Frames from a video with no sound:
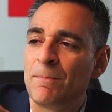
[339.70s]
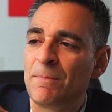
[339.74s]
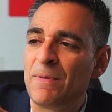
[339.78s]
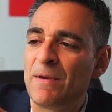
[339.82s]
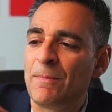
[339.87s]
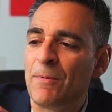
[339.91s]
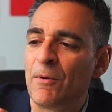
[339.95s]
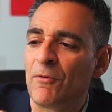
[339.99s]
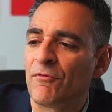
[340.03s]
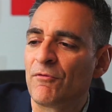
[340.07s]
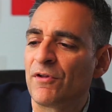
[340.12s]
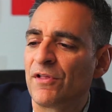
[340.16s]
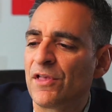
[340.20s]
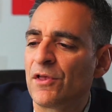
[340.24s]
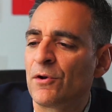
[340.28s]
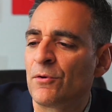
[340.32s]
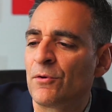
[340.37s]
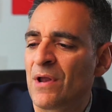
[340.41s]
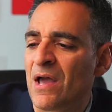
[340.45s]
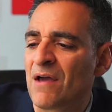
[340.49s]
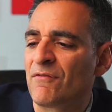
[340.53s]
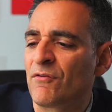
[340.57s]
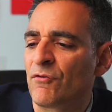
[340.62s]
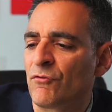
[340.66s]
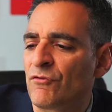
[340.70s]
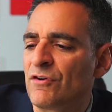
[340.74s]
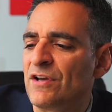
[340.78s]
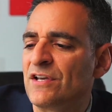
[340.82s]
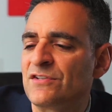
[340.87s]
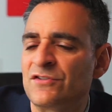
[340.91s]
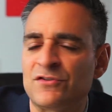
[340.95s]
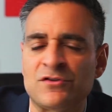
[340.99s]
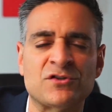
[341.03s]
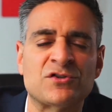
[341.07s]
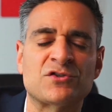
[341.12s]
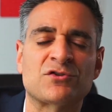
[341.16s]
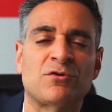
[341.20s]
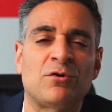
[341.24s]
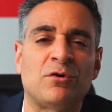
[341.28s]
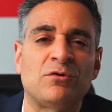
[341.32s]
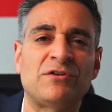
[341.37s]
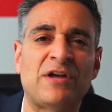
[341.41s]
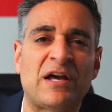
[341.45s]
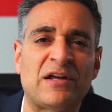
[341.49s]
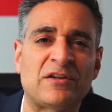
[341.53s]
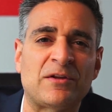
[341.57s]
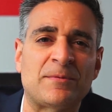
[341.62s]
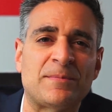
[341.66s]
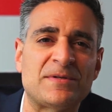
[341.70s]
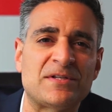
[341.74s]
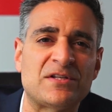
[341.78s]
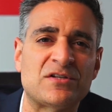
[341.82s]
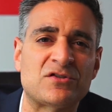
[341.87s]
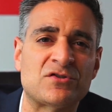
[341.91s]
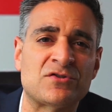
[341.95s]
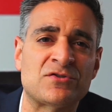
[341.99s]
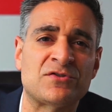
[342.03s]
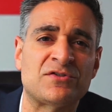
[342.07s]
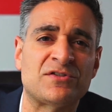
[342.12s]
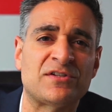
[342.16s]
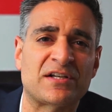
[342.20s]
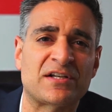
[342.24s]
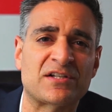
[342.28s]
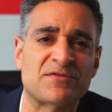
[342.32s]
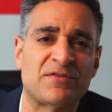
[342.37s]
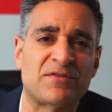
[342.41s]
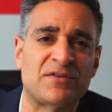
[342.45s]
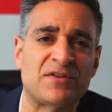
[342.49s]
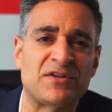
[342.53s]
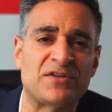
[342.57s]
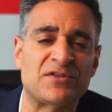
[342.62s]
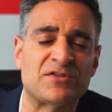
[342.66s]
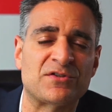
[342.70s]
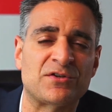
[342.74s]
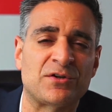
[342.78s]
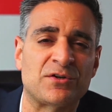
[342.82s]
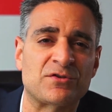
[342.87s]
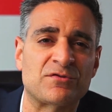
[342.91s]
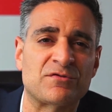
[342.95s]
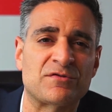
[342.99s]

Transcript: people really don't have a reason to scroll down the position six for this search